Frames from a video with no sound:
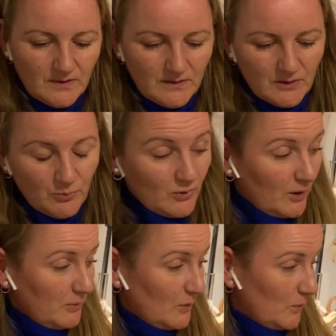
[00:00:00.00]
the
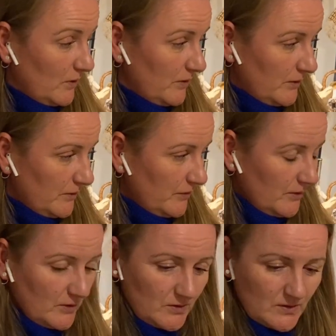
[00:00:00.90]
problem with the
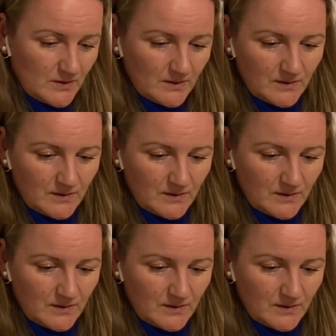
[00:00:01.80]
first